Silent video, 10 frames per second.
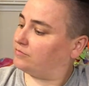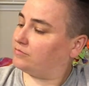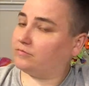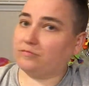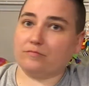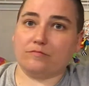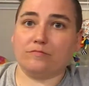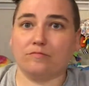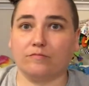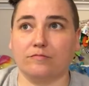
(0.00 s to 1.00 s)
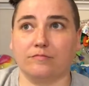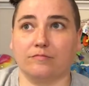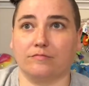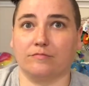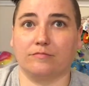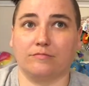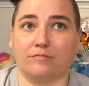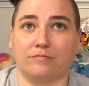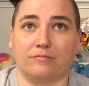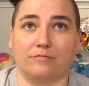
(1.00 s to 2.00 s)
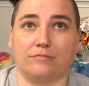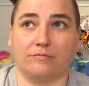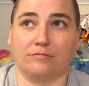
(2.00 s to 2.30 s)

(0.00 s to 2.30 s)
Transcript: This person isn't speaking.